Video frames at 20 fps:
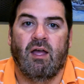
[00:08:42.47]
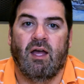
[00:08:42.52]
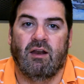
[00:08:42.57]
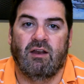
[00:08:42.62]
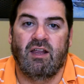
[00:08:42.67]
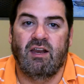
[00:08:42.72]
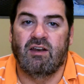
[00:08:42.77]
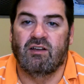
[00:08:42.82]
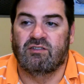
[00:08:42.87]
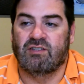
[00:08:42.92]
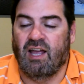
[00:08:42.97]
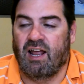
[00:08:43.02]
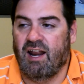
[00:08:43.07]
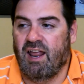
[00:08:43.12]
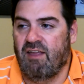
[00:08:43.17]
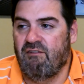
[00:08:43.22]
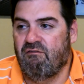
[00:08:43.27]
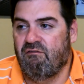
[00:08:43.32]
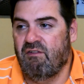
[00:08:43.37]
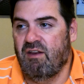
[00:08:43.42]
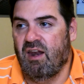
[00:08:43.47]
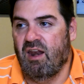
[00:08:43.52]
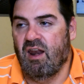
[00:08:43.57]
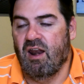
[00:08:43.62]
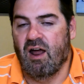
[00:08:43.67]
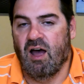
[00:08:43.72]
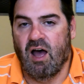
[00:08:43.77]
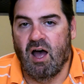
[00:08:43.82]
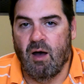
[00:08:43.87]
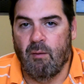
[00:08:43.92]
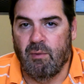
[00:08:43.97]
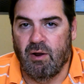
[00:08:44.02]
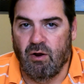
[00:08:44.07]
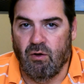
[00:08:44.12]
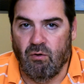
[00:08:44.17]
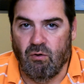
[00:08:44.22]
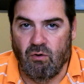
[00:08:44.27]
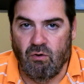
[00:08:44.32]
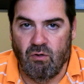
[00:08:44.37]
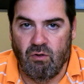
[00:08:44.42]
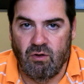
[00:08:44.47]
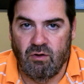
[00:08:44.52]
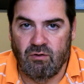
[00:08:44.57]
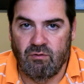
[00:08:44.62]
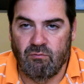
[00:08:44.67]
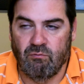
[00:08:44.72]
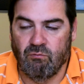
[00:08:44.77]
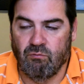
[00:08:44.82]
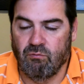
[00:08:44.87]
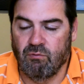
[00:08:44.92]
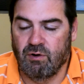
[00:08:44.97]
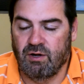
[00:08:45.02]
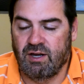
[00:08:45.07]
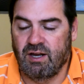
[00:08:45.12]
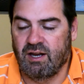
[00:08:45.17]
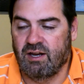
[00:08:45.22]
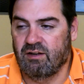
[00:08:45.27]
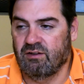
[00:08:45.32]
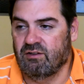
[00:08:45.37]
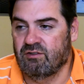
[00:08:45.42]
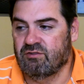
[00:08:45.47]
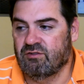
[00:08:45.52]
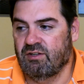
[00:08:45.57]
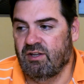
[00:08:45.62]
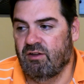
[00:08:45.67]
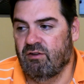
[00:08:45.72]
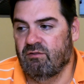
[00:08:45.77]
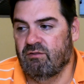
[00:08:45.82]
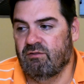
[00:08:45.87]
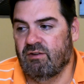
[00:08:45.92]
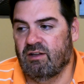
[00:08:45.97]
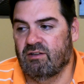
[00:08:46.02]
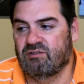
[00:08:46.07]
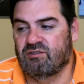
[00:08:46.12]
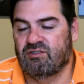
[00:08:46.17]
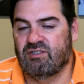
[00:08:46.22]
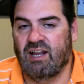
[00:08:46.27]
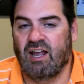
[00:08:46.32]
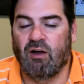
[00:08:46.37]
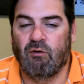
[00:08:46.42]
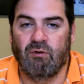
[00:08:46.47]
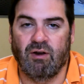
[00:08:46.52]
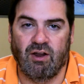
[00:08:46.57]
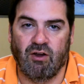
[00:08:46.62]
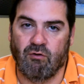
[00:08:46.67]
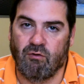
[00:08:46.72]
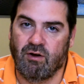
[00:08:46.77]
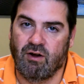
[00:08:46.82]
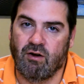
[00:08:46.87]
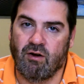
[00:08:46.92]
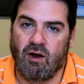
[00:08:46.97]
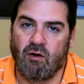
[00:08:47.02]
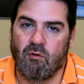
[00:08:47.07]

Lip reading: and he just had a phenomenal, ridiculously astounding career.